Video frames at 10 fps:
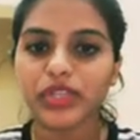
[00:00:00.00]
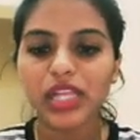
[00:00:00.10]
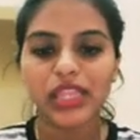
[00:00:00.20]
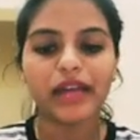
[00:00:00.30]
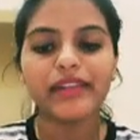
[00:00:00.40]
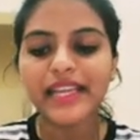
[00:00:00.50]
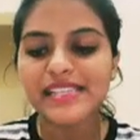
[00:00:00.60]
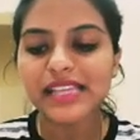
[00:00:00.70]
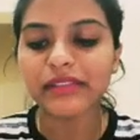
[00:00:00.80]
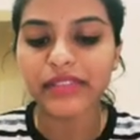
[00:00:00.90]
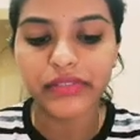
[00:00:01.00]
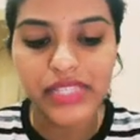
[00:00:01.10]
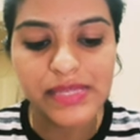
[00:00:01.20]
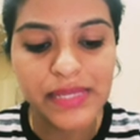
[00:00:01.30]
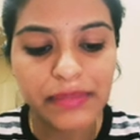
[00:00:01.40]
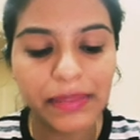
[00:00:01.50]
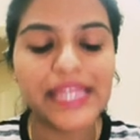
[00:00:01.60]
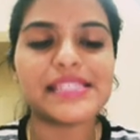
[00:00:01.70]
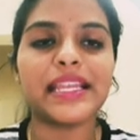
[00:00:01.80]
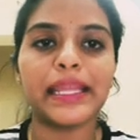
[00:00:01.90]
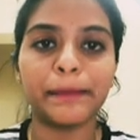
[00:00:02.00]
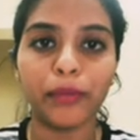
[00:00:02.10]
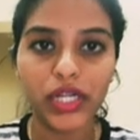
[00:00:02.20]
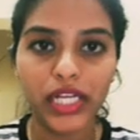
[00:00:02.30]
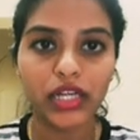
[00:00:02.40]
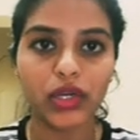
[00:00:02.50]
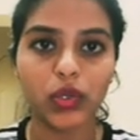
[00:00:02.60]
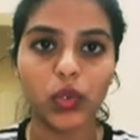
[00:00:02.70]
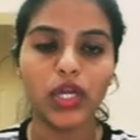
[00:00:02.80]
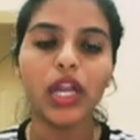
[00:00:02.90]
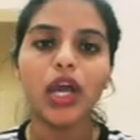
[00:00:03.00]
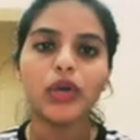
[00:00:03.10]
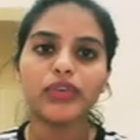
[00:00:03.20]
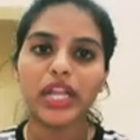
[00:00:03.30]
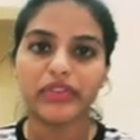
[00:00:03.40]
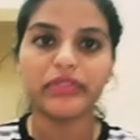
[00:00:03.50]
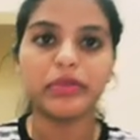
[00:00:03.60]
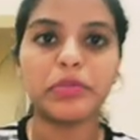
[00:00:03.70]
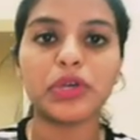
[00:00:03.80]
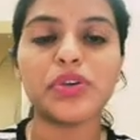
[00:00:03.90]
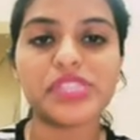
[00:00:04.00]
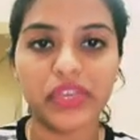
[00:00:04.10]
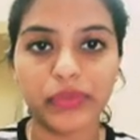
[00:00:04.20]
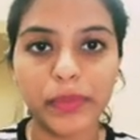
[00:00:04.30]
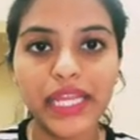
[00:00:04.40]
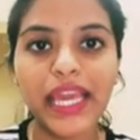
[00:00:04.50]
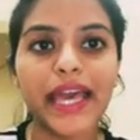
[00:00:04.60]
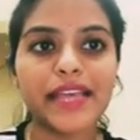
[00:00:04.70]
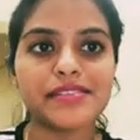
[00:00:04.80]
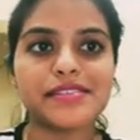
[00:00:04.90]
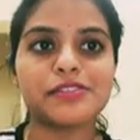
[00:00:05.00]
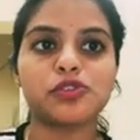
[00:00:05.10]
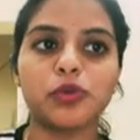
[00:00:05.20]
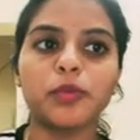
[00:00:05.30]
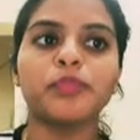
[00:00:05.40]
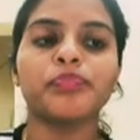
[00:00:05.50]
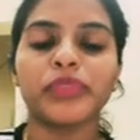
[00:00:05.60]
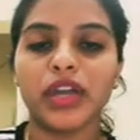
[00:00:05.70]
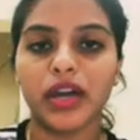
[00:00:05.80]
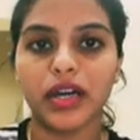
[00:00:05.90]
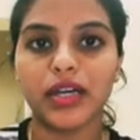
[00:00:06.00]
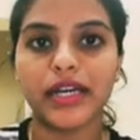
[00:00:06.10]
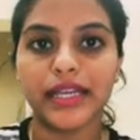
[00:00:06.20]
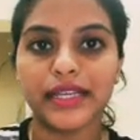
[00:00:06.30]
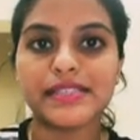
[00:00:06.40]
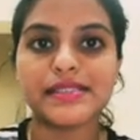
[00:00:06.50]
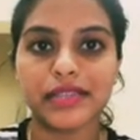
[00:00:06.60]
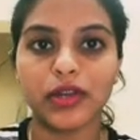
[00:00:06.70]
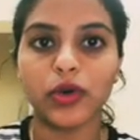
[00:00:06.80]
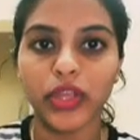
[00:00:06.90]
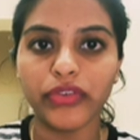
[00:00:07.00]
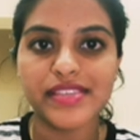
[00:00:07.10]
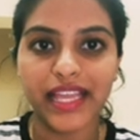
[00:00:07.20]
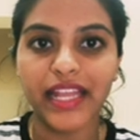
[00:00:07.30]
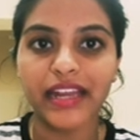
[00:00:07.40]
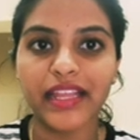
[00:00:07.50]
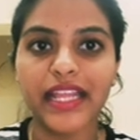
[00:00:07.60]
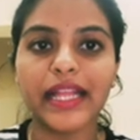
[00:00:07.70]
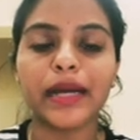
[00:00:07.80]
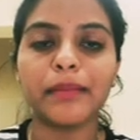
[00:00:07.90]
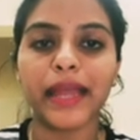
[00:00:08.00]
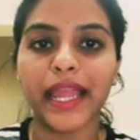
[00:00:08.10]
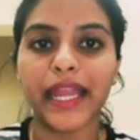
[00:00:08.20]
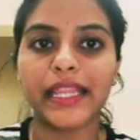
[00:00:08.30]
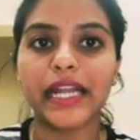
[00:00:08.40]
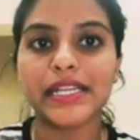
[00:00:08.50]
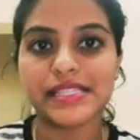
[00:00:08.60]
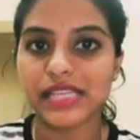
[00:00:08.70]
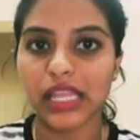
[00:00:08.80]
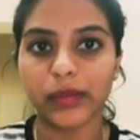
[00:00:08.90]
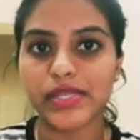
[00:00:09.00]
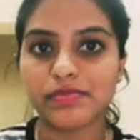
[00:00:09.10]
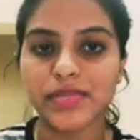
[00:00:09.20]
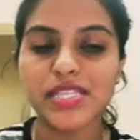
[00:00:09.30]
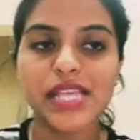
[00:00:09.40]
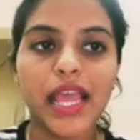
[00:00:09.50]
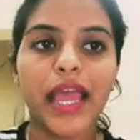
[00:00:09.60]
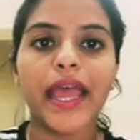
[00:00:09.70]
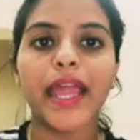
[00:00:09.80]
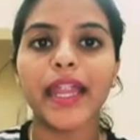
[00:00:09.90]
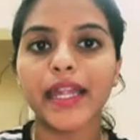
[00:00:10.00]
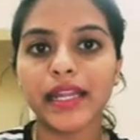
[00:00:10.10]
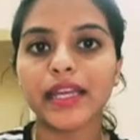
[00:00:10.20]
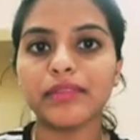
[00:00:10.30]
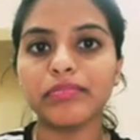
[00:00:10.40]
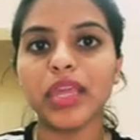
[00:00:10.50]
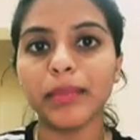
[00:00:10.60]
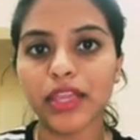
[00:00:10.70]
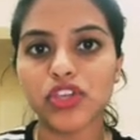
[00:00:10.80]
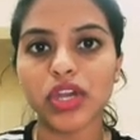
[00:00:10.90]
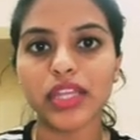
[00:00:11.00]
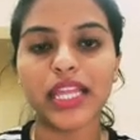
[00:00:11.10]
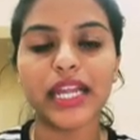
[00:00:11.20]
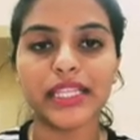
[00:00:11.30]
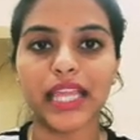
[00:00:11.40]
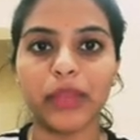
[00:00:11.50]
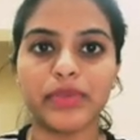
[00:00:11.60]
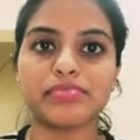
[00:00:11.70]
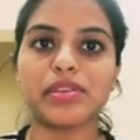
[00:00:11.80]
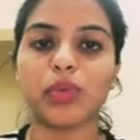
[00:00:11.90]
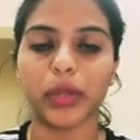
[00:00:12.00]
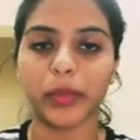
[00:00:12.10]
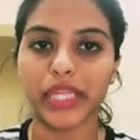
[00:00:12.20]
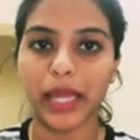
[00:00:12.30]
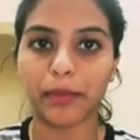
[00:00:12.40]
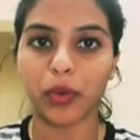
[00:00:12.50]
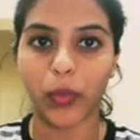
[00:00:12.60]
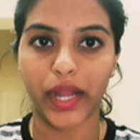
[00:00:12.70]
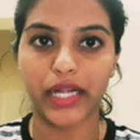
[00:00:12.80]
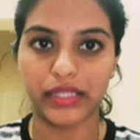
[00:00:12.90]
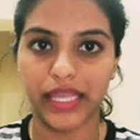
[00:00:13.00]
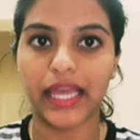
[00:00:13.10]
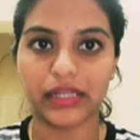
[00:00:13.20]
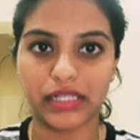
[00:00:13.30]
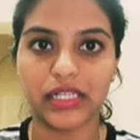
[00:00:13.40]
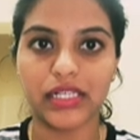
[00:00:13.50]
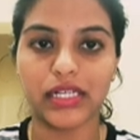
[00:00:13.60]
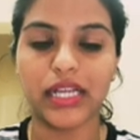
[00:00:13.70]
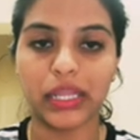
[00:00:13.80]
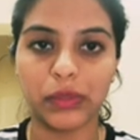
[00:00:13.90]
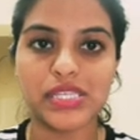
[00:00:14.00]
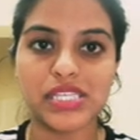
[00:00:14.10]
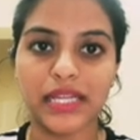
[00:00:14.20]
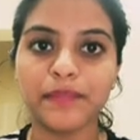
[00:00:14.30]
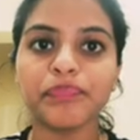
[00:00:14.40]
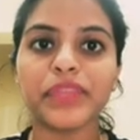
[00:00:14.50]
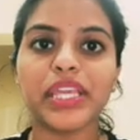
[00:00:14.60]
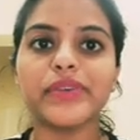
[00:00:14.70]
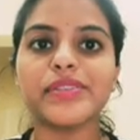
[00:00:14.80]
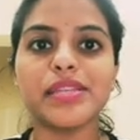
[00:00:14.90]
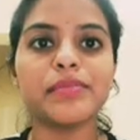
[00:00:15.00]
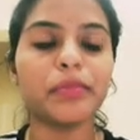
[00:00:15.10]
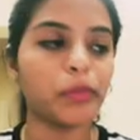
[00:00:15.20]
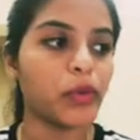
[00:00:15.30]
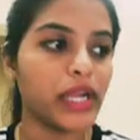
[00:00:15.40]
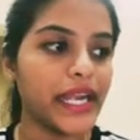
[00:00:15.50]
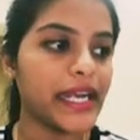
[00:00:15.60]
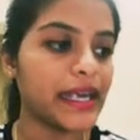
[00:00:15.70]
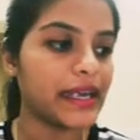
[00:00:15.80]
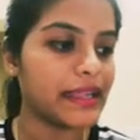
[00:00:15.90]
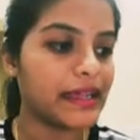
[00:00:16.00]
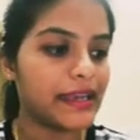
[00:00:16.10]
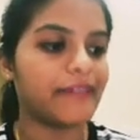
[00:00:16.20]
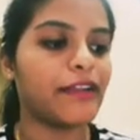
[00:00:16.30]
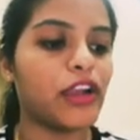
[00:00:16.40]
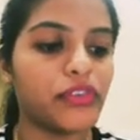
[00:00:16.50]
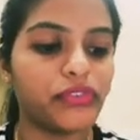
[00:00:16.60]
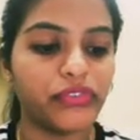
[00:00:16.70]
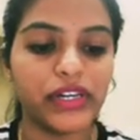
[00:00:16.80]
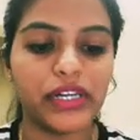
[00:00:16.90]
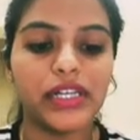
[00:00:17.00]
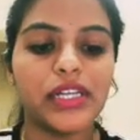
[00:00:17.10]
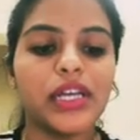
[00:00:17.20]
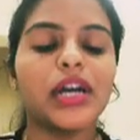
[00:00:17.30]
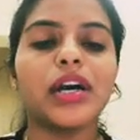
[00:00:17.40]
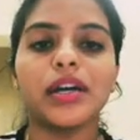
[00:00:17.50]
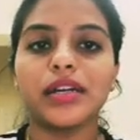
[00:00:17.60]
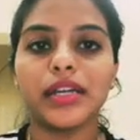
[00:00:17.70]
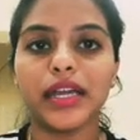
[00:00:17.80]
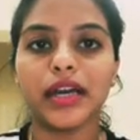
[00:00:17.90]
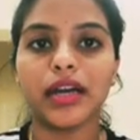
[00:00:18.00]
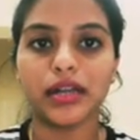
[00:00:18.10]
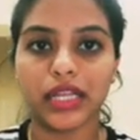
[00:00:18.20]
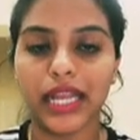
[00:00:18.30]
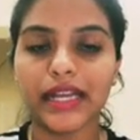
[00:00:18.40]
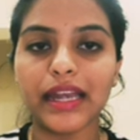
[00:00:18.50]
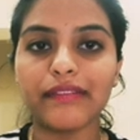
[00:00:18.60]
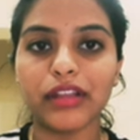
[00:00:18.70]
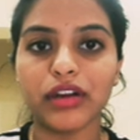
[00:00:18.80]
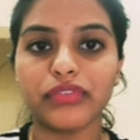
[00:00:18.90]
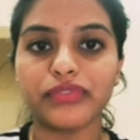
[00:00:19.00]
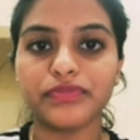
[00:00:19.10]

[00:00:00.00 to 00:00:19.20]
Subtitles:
Nowadays investment plays an important role for everyone, because everybody has going for the secondary income, and that is the investments, and they make sure that the investment whatever they are investing gives them a greater level of greater level of